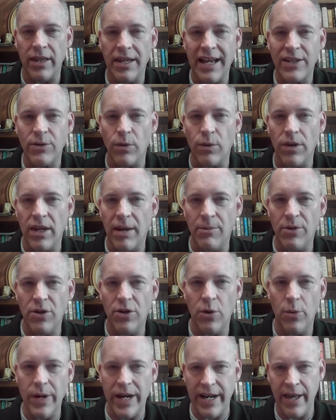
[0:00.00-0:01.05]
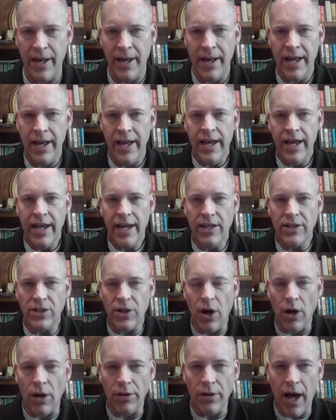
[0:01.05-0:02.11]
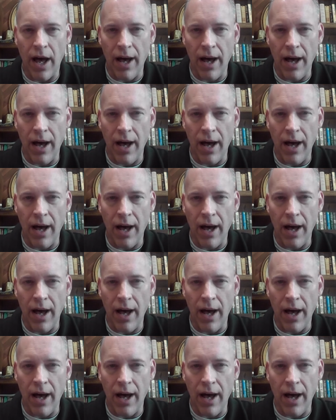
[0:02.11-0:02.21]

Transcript: The next one that I'm due to read is called